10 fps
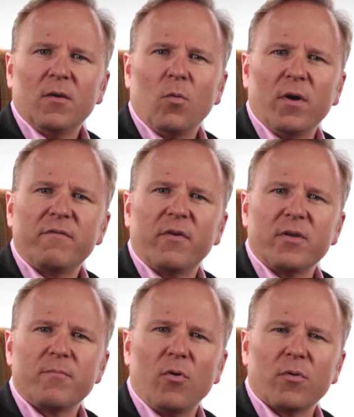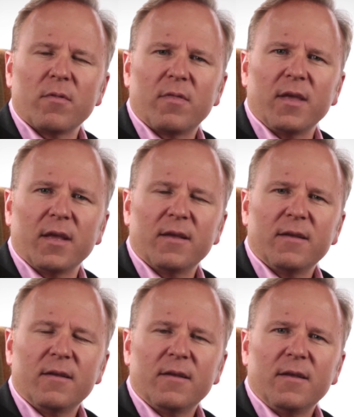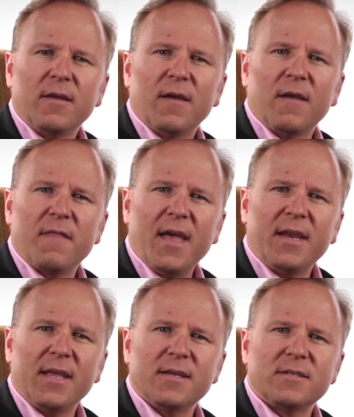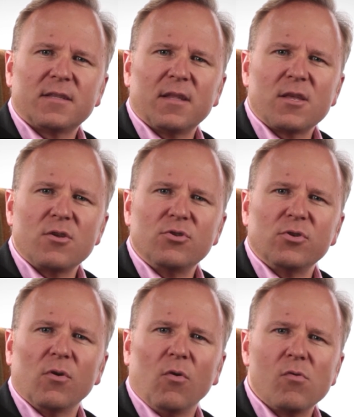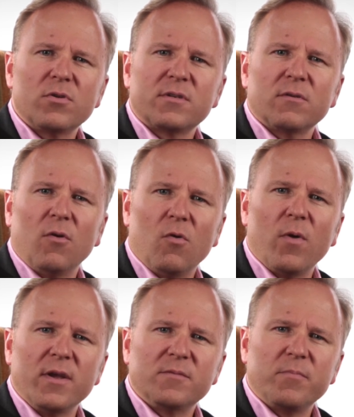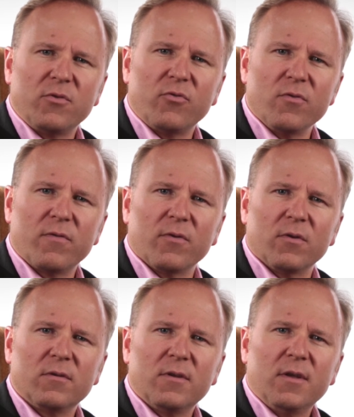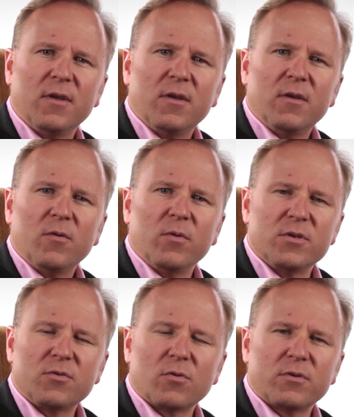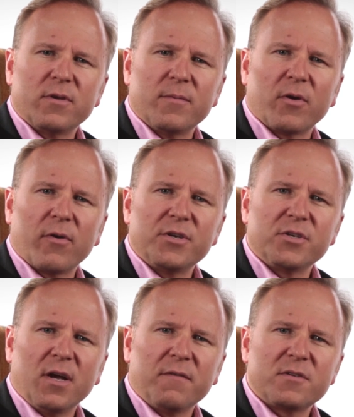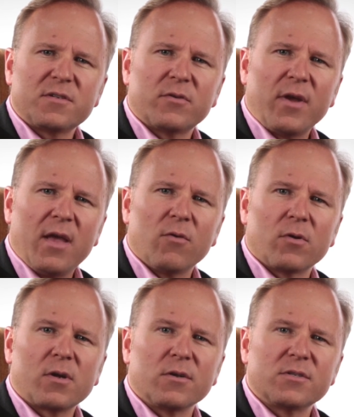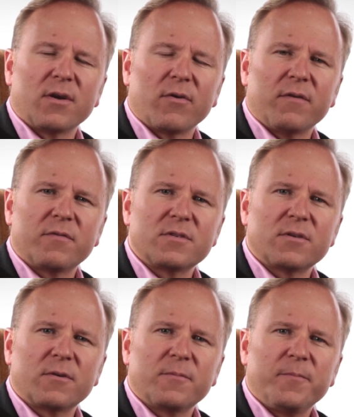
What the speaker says: One very important thing, and that is that you should always be truthful when you talk to an immigration officer and or consular officer.